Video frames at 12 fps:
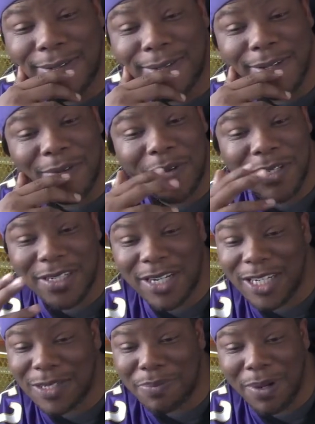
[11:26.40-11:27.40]
Then when
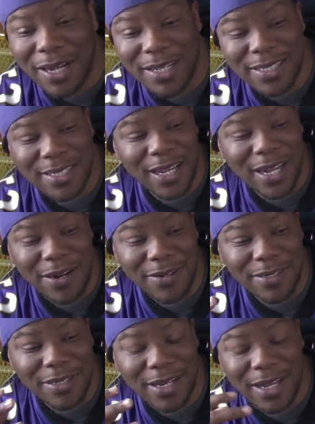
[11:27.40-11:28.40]
Josh Bynes and
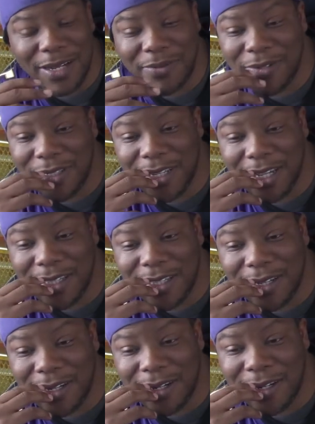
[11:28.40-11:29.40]
Harrison now was out
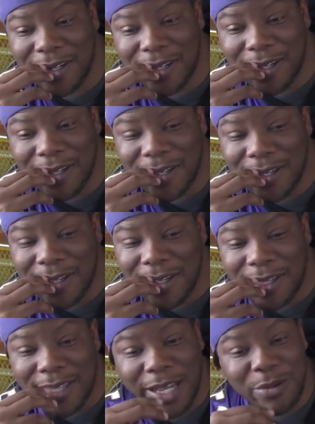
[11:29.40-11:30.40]
there,
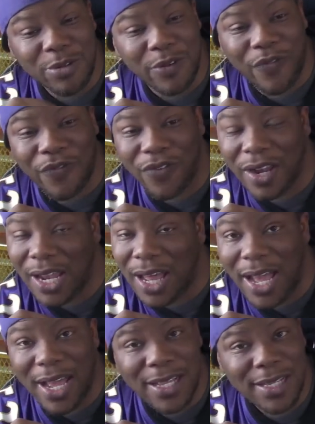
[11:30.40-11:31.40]
they was
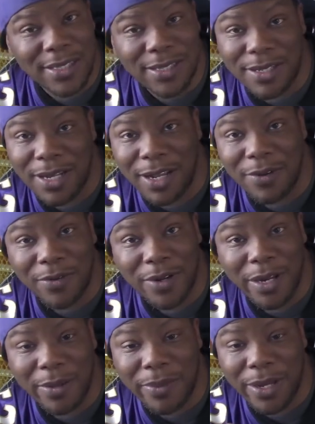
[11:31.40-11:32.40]
flying to their
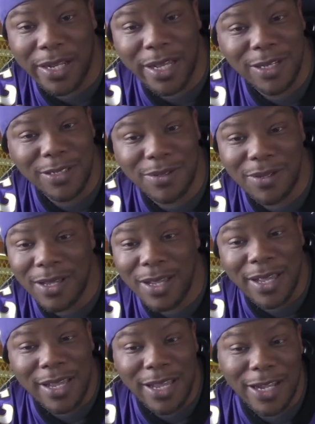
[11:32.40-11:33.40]
running back. They
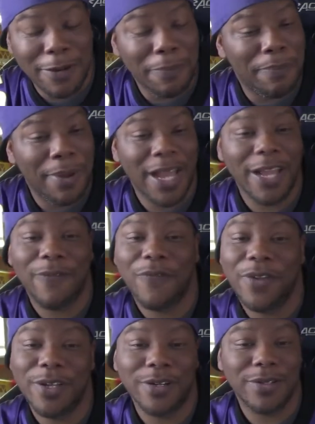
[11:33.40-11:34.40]
in the
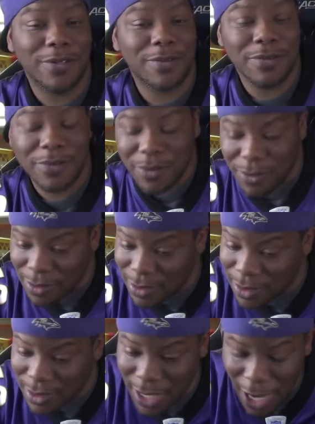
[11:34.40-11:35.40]
backfield, the
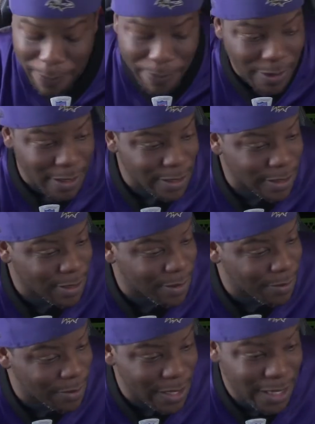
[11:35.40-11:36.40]
stopping the
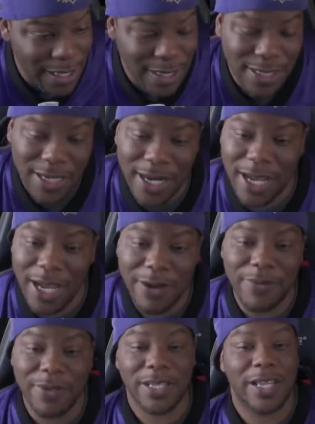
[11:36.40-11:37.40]
screens and
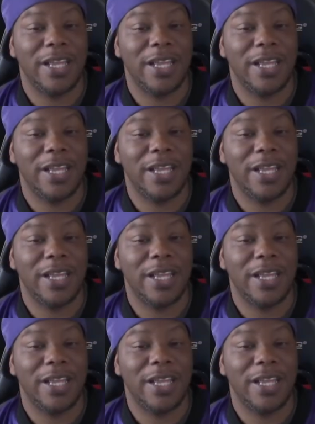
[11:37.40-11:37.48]
everything.